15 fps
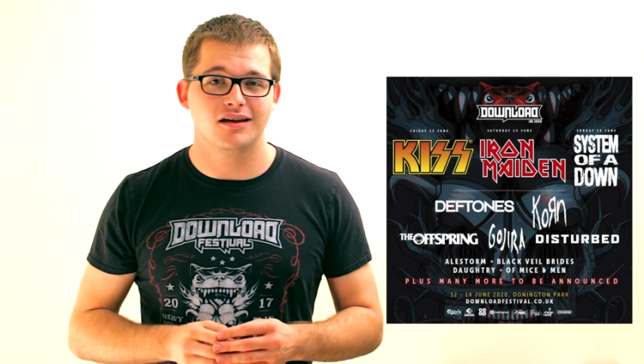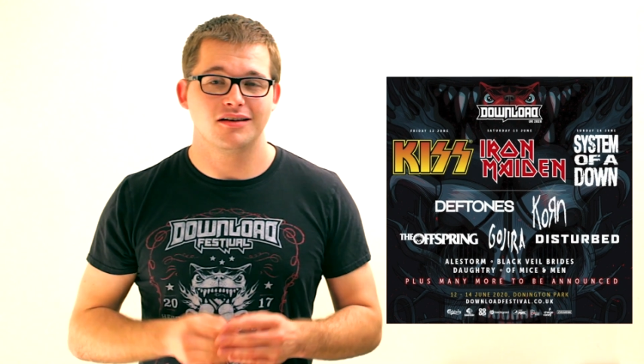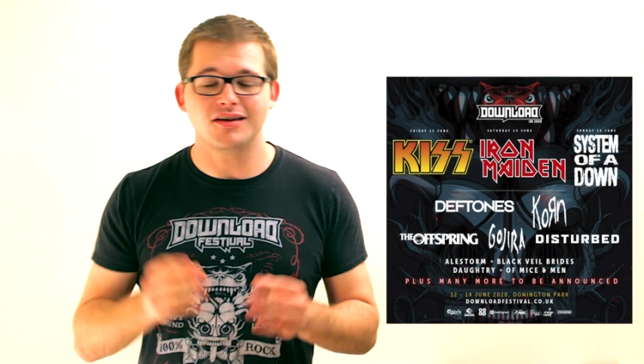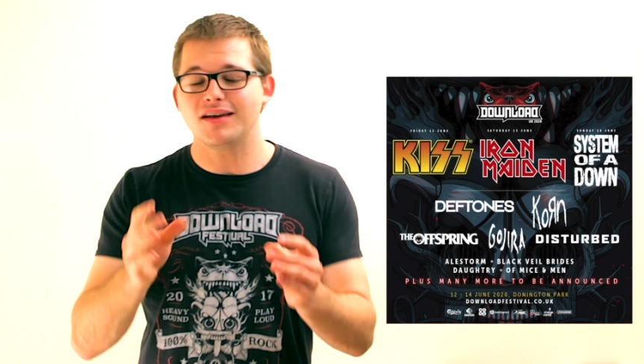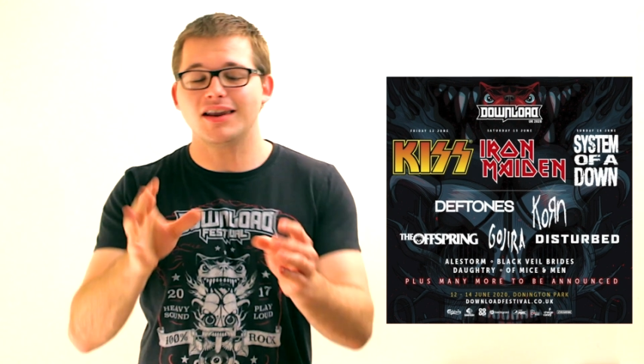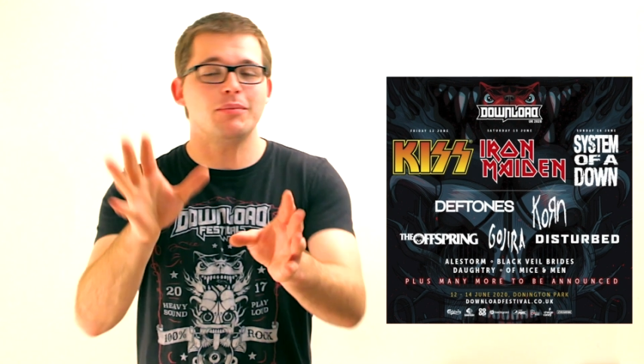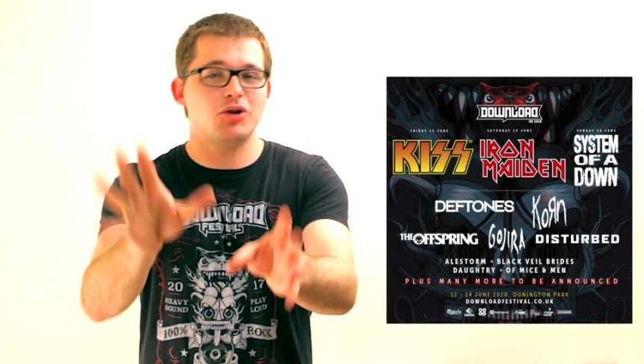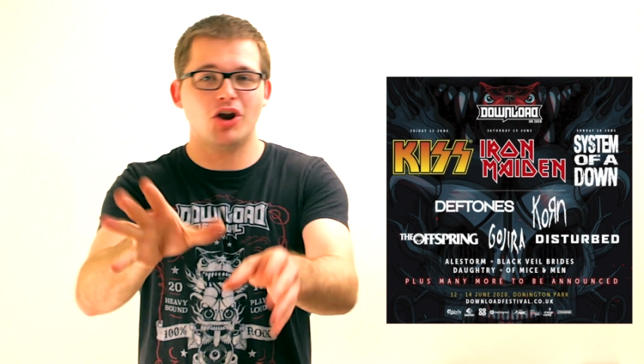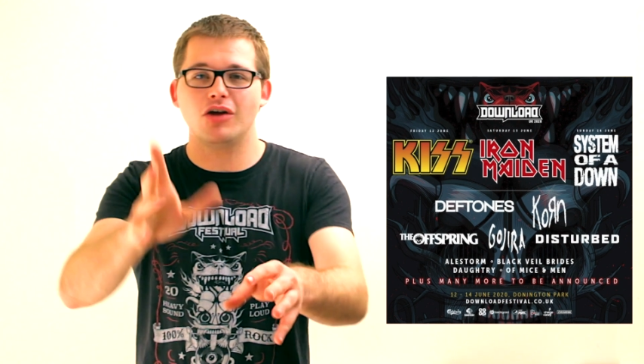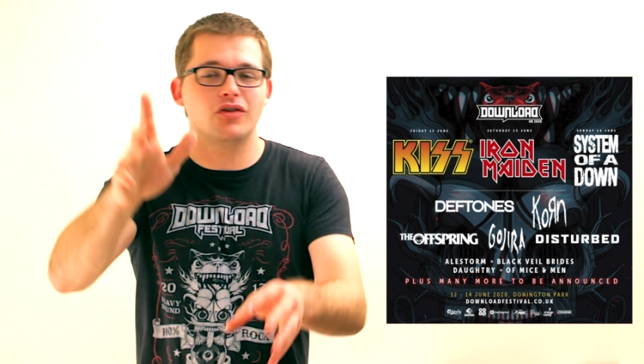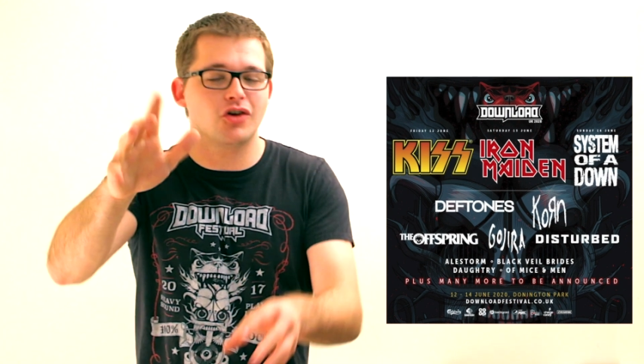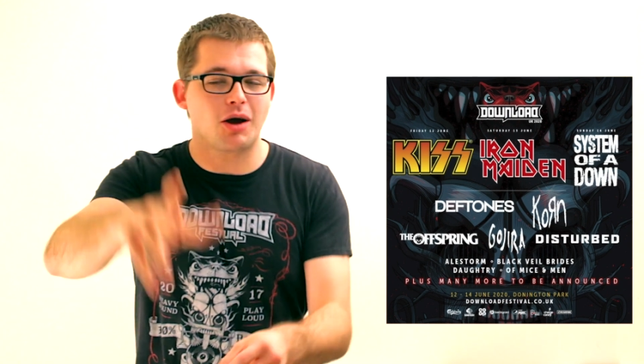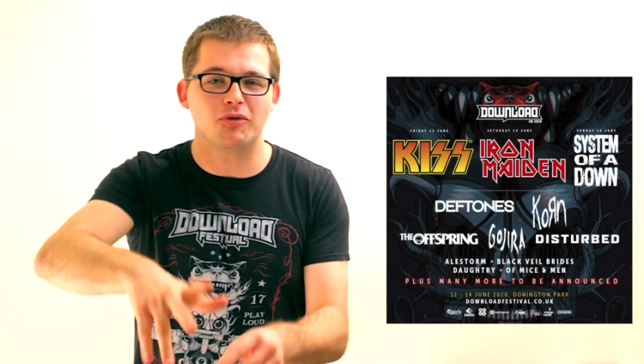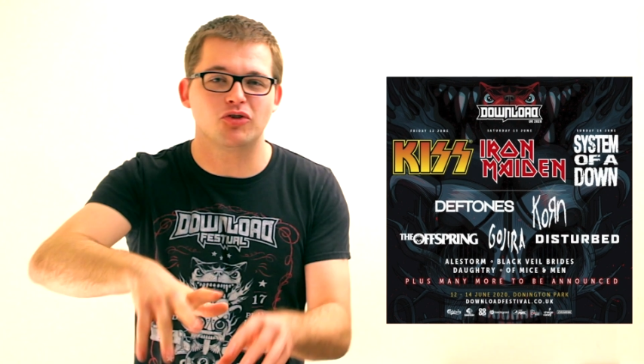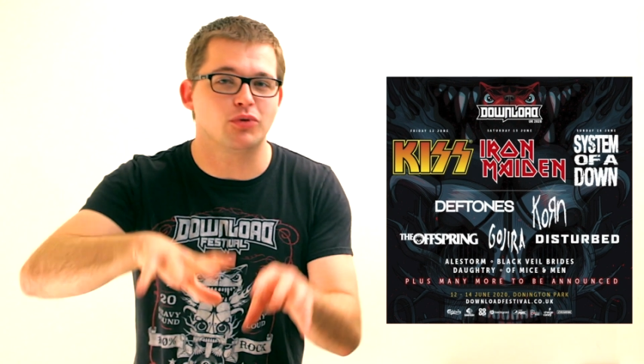Now, let me know in
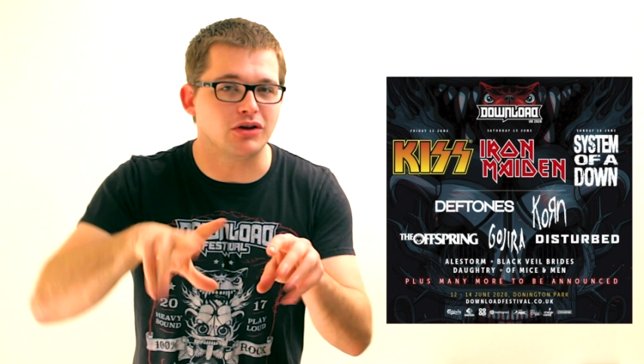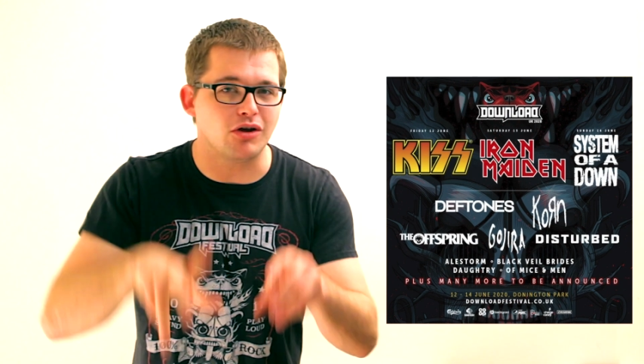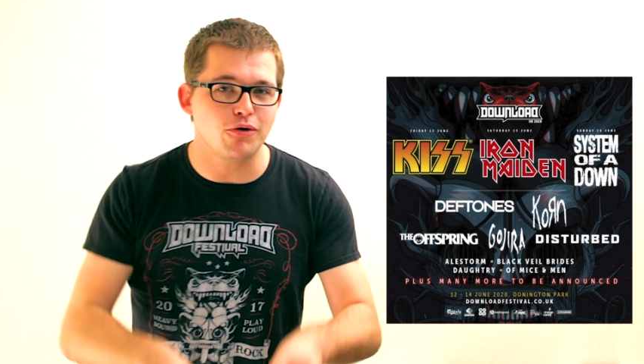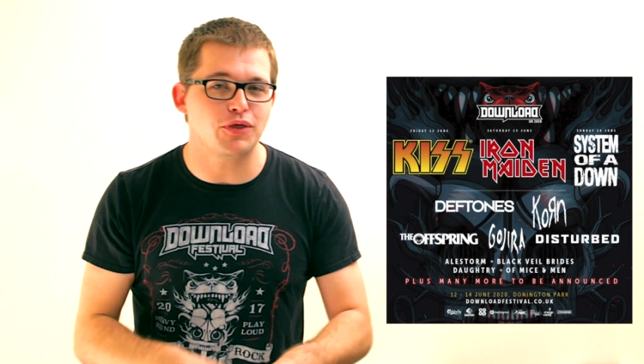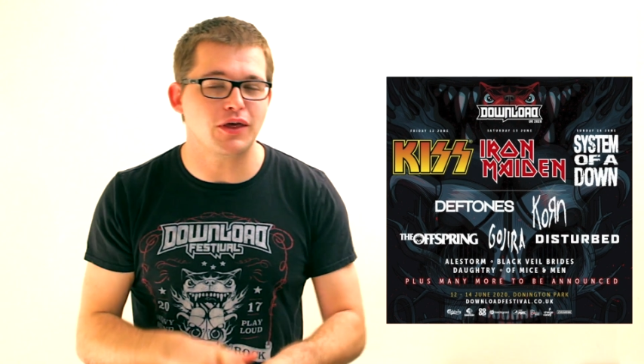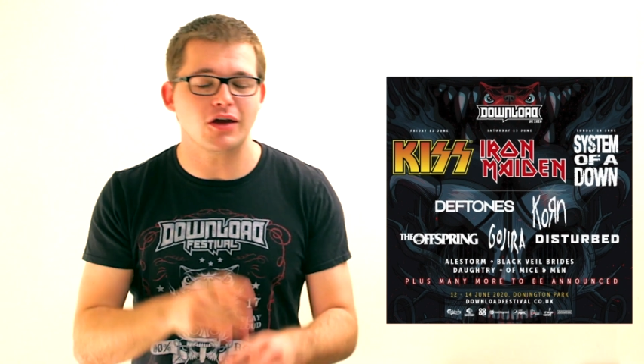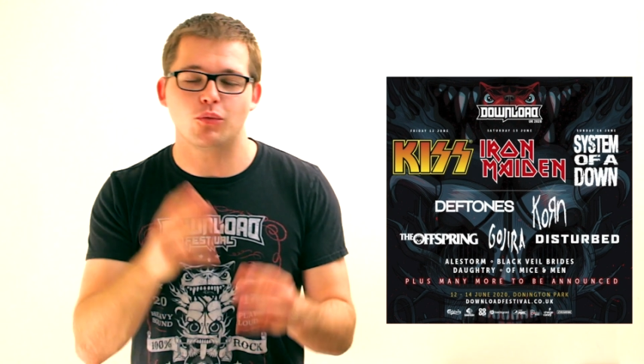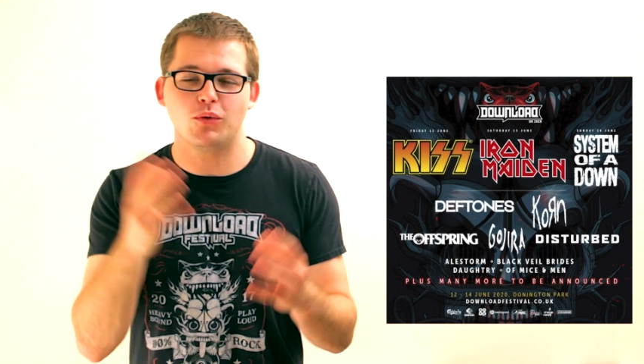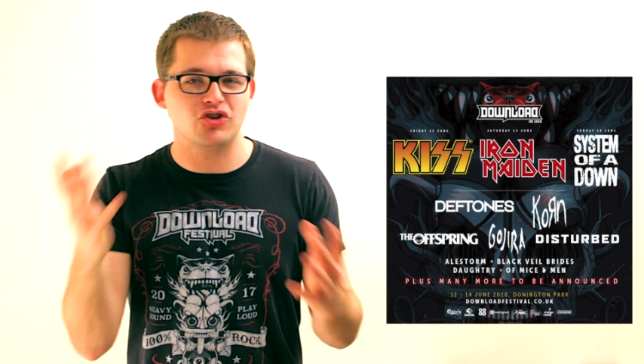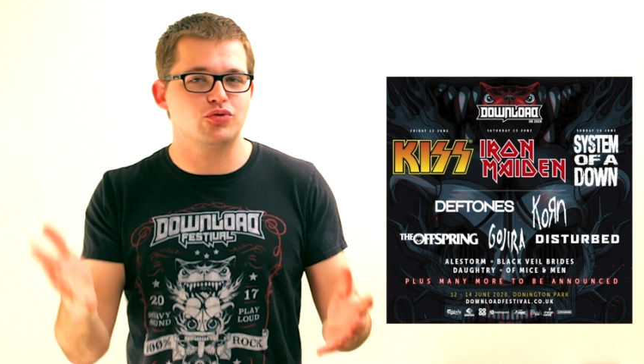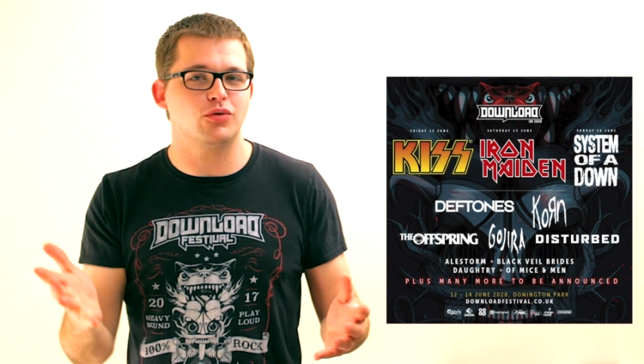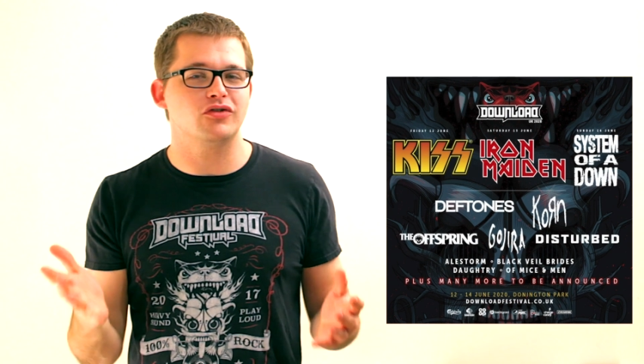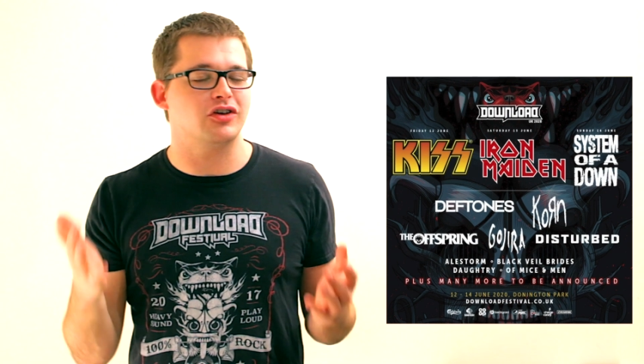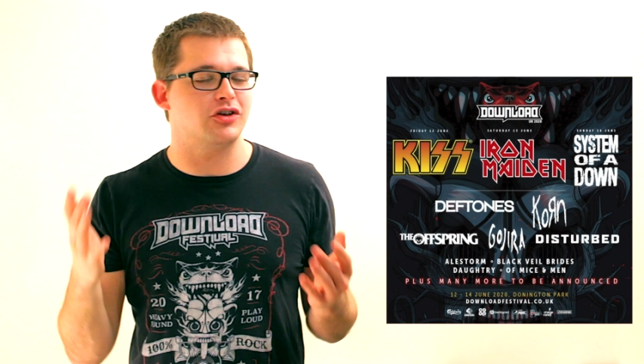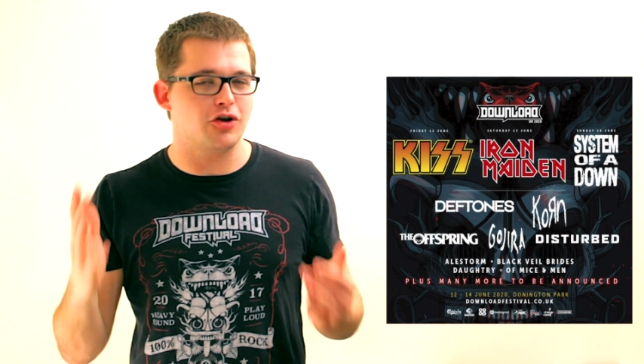the comments what you think, which
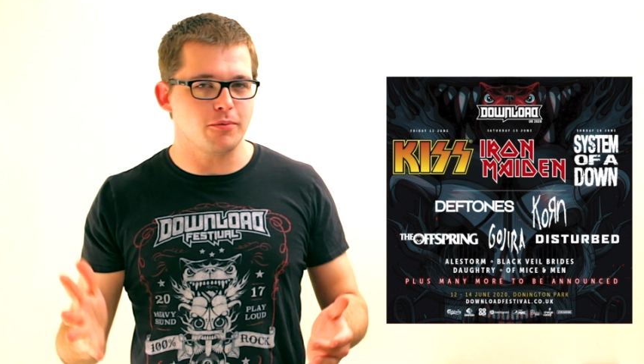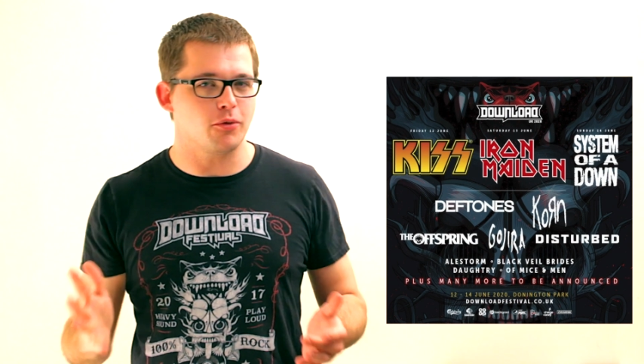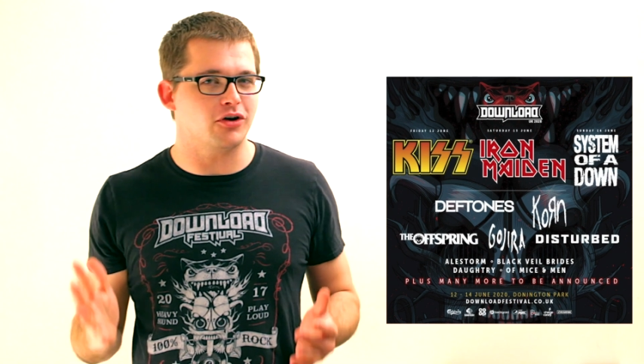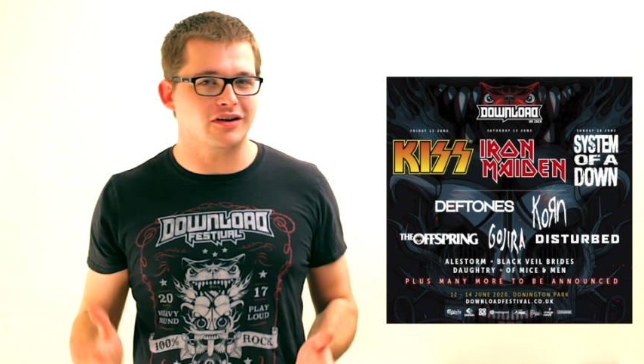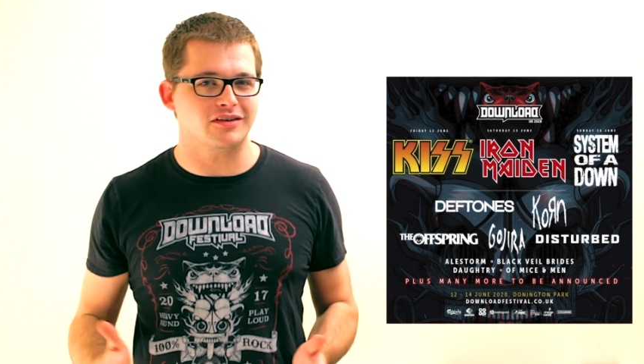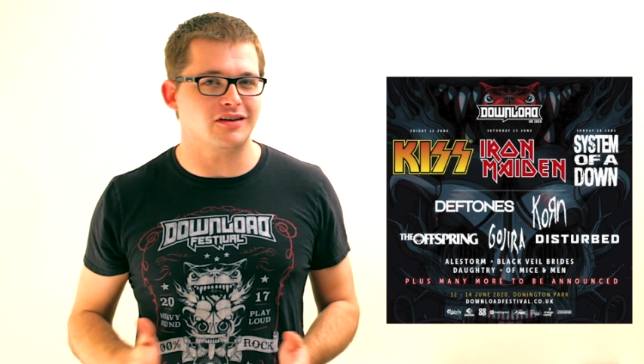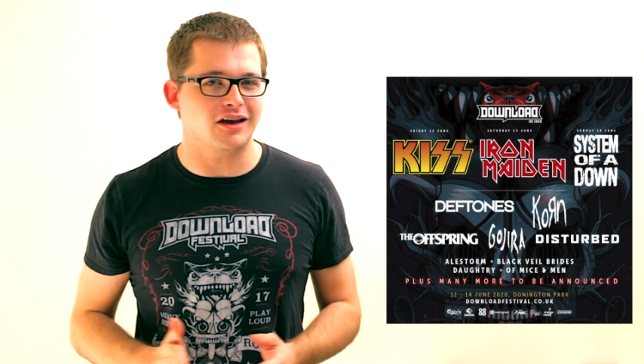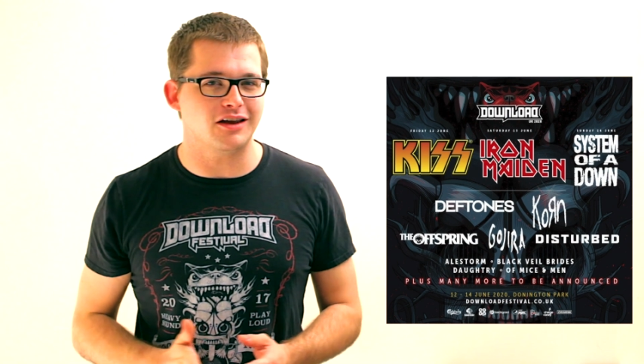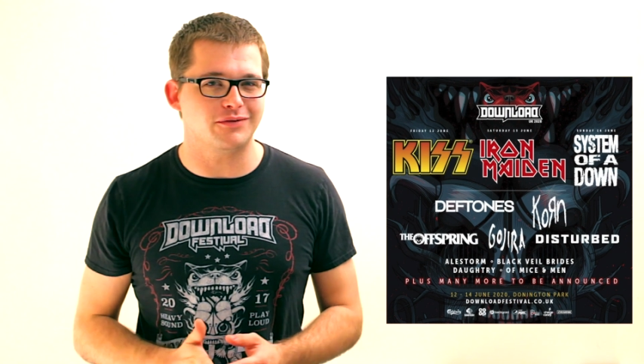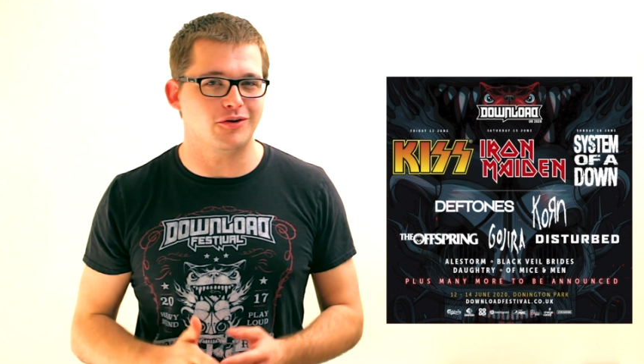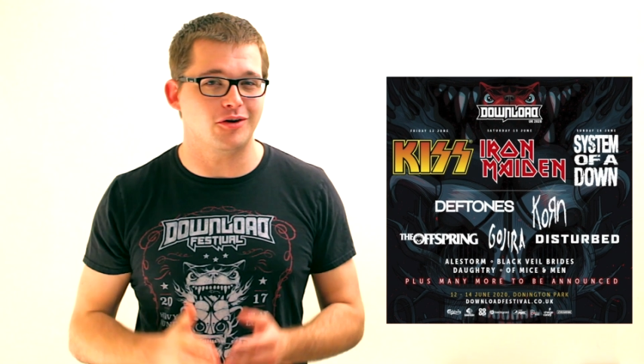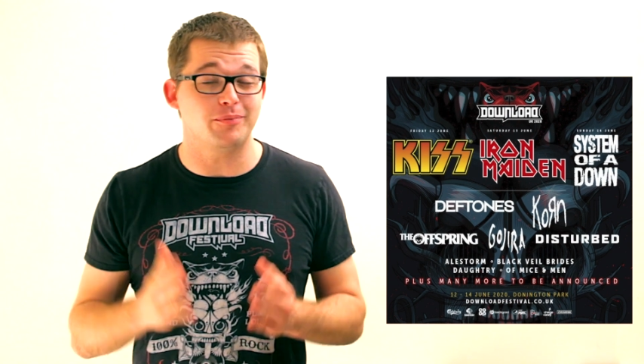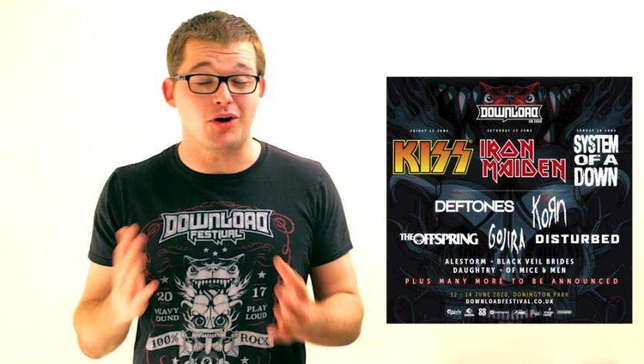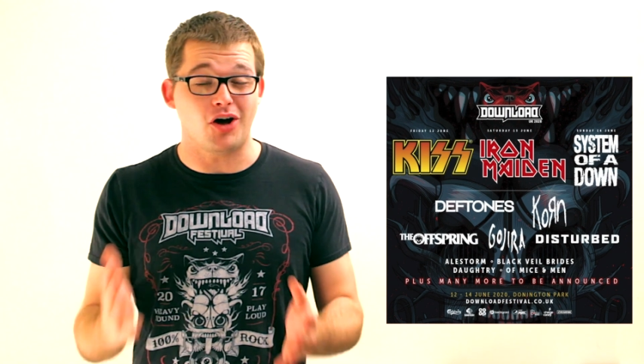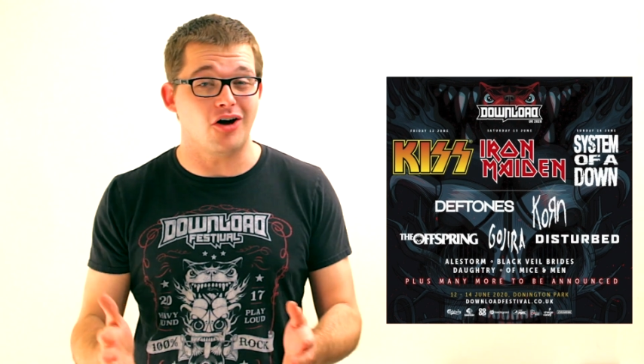ones are you more excited for, but